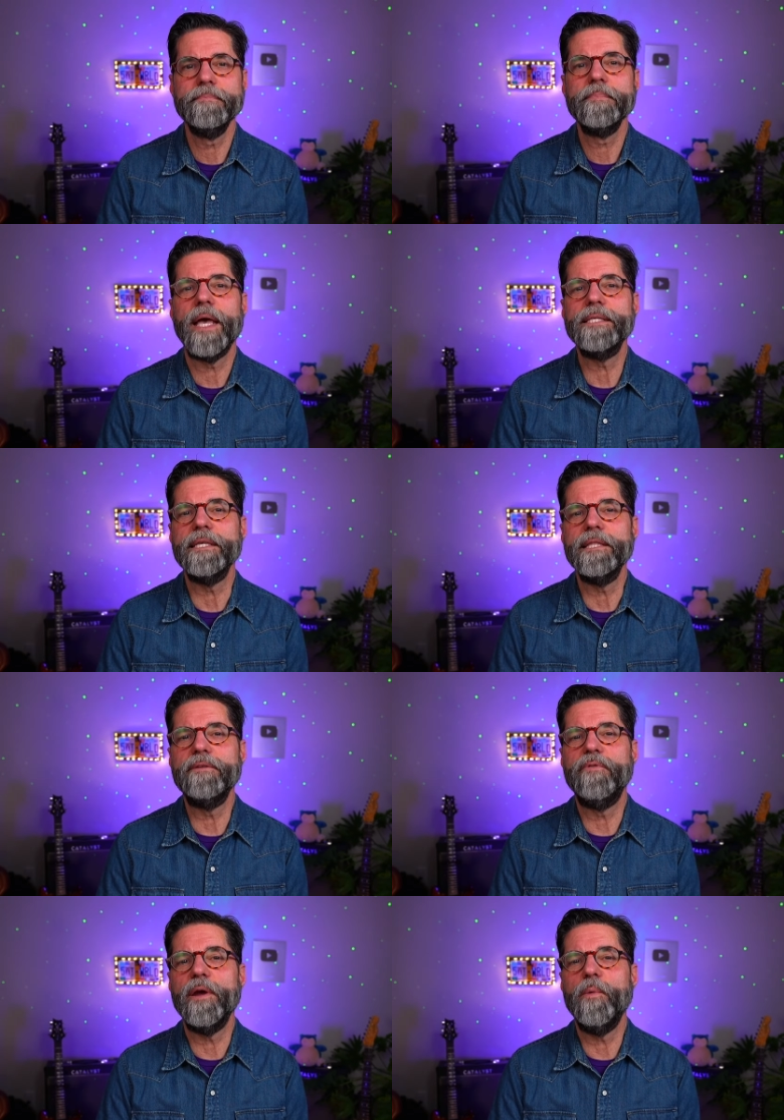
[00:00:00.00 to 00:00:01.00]
I see
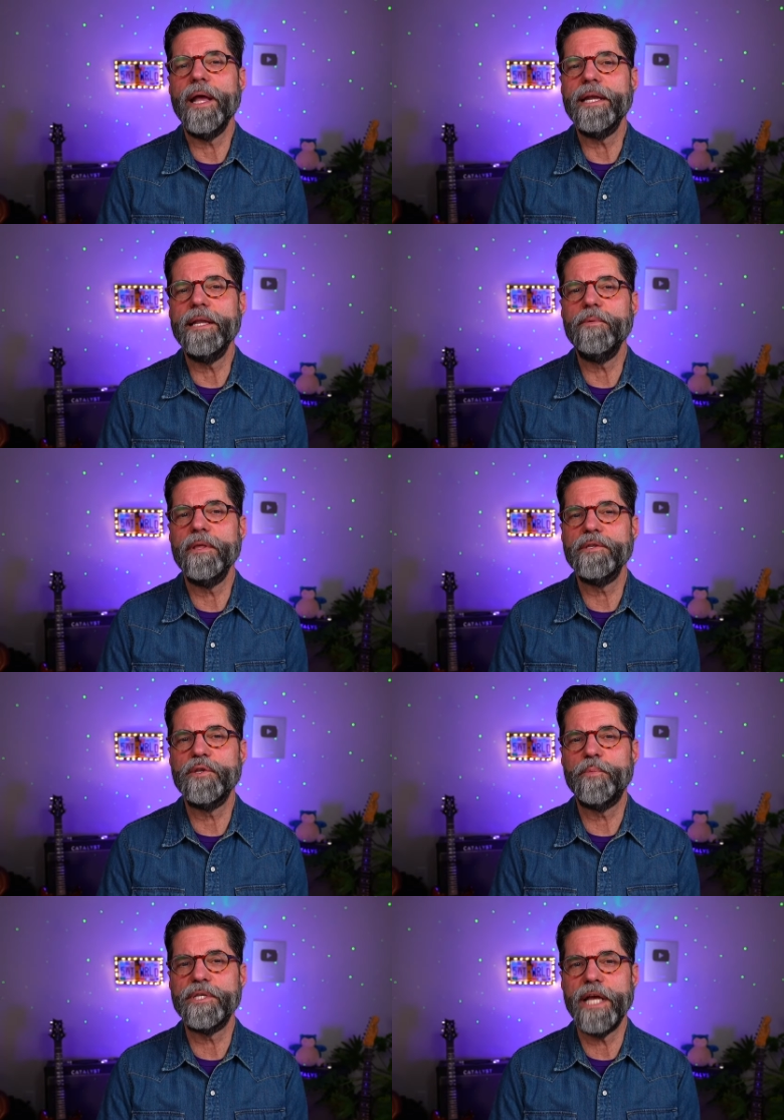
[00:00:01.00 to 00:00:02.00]
Litve waded in with a
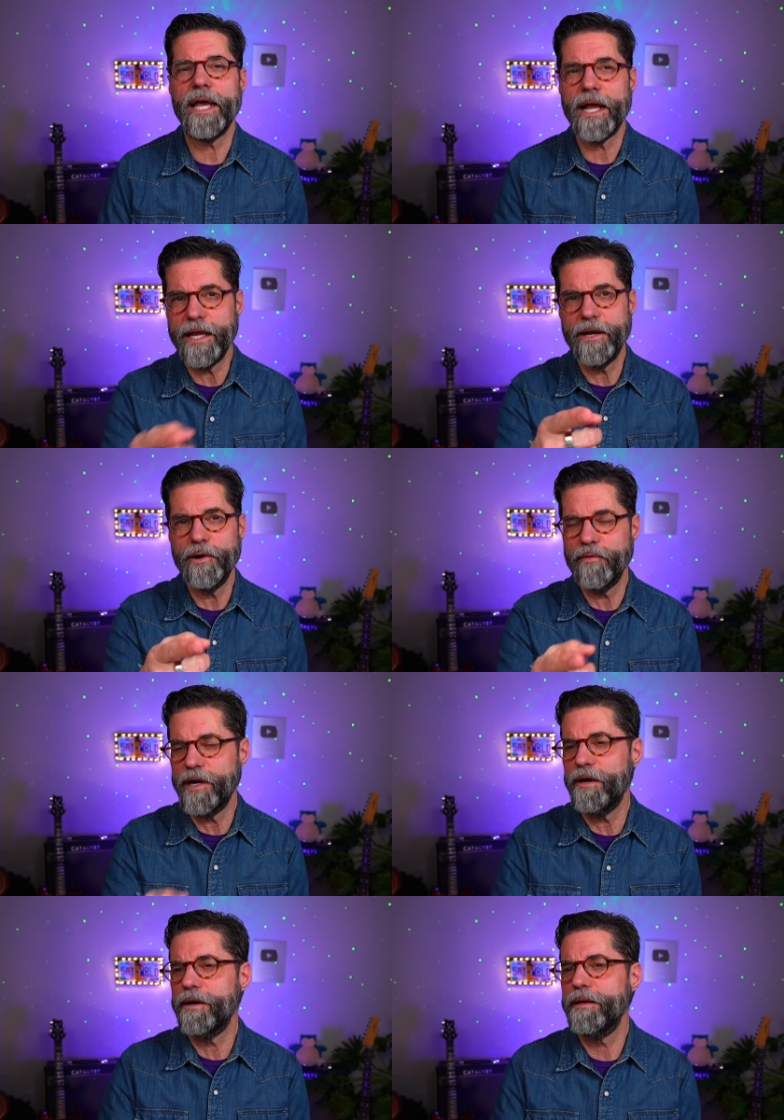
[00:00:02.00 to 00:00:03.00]
super chat. I get it over
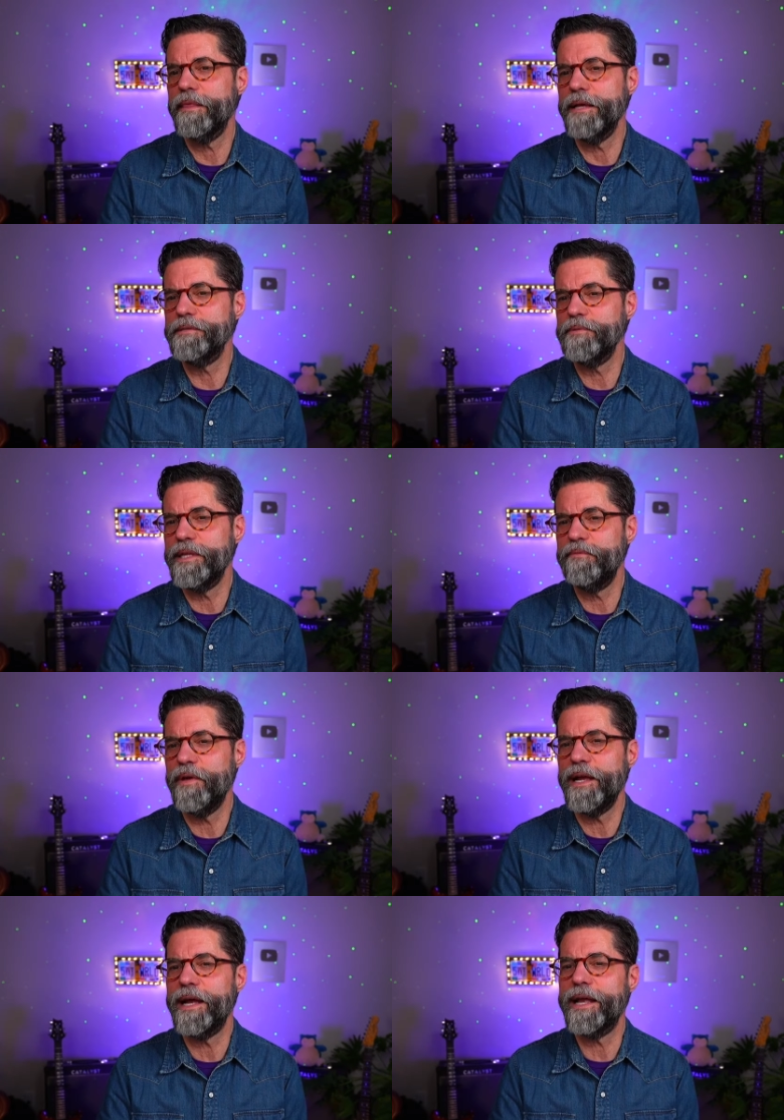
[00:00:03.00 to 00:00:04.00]
here. Thanks,
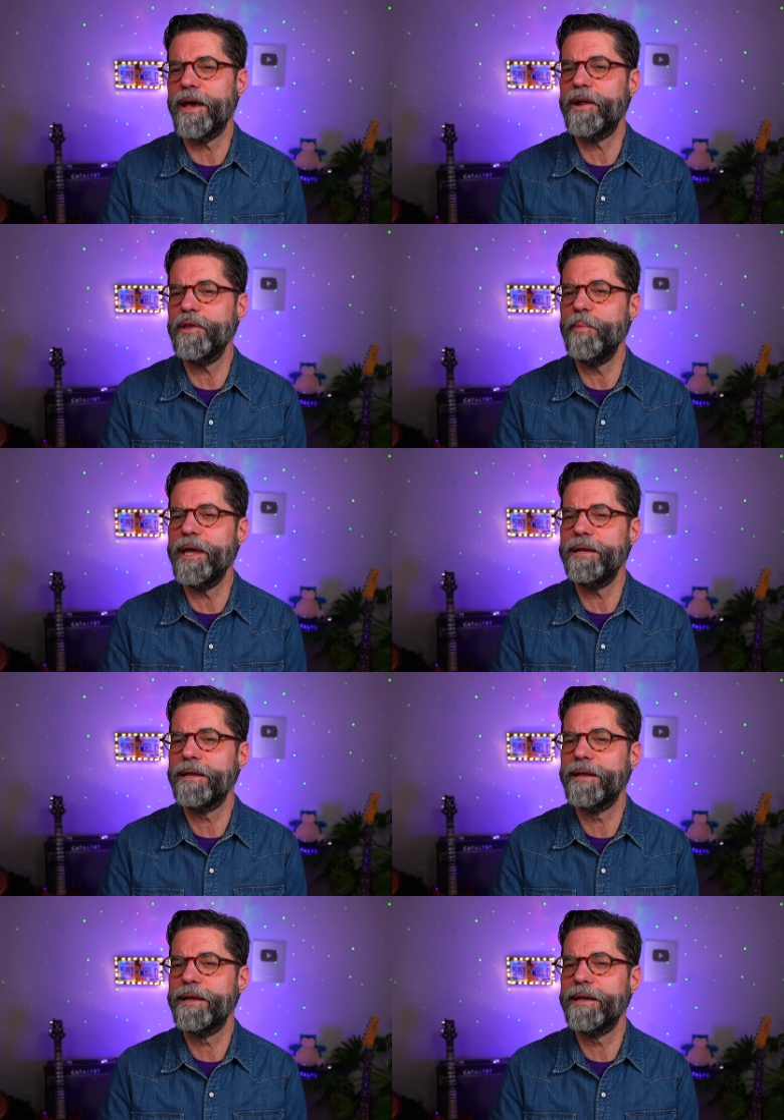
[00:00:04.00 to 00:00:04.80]
Litve, and count on you, man.